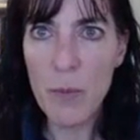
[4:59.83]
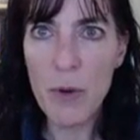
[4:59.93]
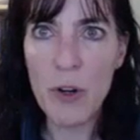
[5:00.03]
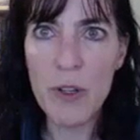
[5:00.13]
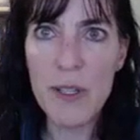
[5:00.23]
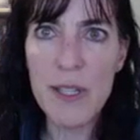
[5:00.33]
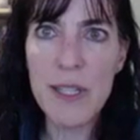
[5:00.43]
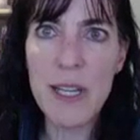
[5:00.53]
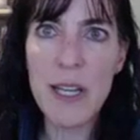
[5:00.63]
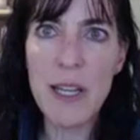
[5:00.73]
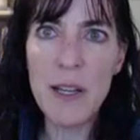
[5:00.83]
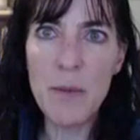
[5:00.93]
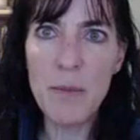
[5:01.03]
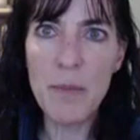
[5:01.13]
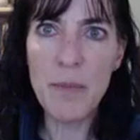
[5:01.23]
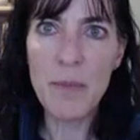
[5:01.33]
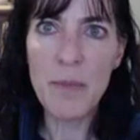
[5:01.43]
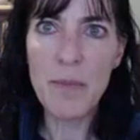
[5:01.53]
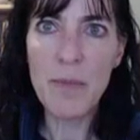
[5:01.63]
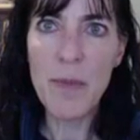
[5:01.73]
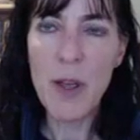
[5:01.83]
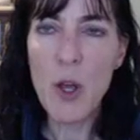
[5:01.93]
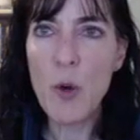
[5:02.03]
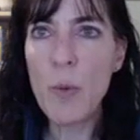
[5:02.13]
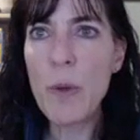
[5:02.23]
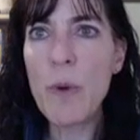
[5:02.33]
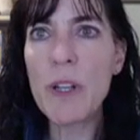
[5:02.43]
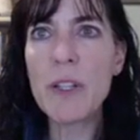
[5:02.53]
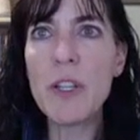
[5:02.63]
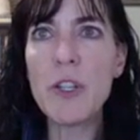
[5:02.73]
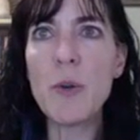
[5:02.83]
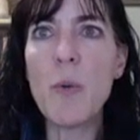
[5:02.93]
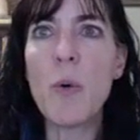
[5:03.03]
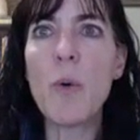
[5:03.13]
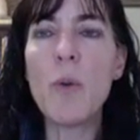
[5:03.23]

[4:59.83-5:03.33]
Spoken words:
Part C, we want to do